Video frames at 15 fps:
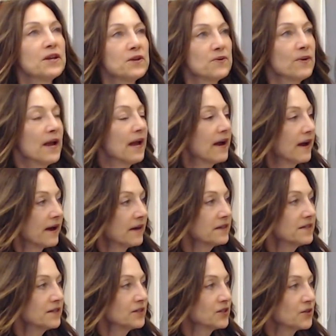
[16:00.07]
that you
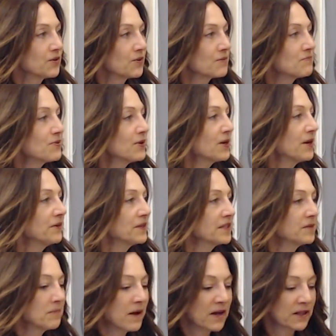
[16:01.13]
had. So you were put on the
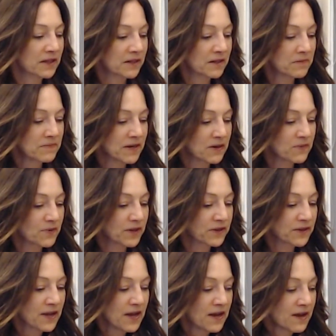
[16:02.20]
spot a little bit with
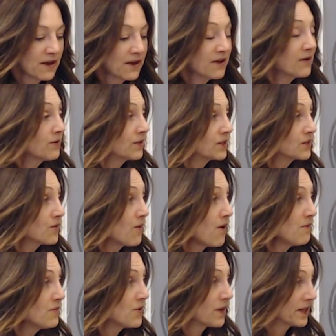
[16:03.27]
Chris
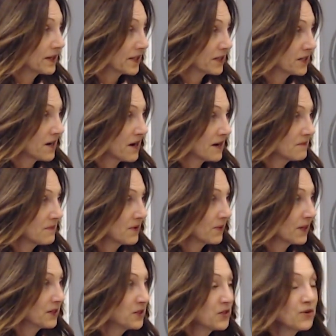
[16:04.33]
Cuomo at the time,
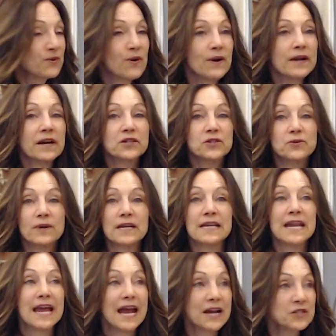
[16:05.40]
right? So you're going on to a
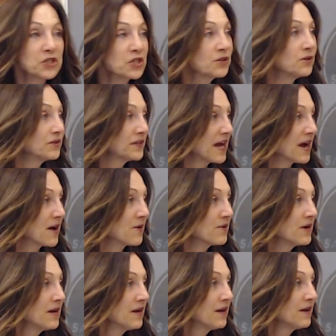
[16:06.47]
national
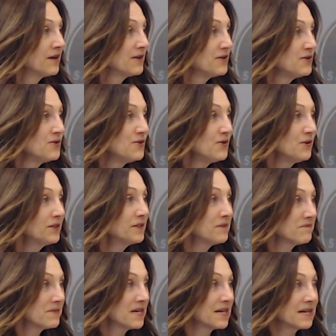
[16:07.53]
now
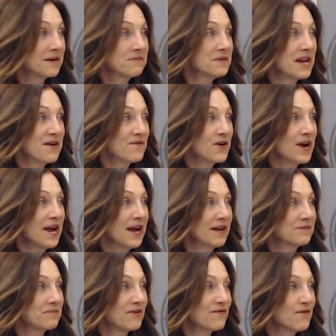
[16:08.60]
news medium, never
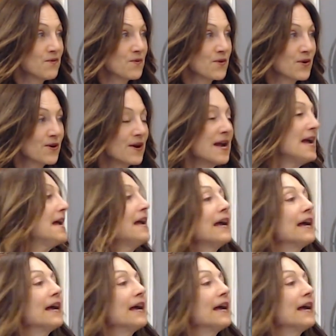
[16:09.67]
had before.